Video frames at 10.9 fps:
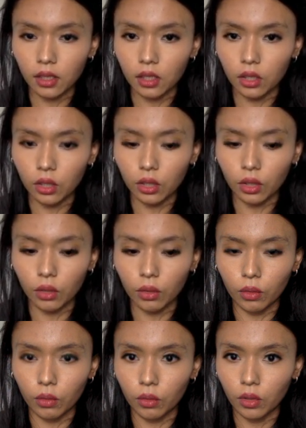So
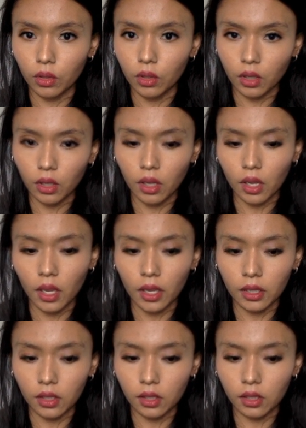
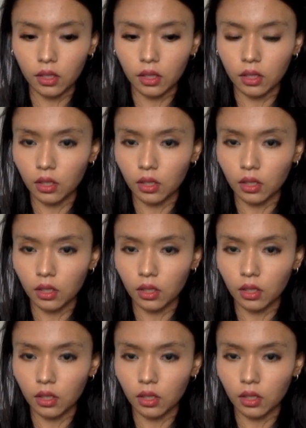s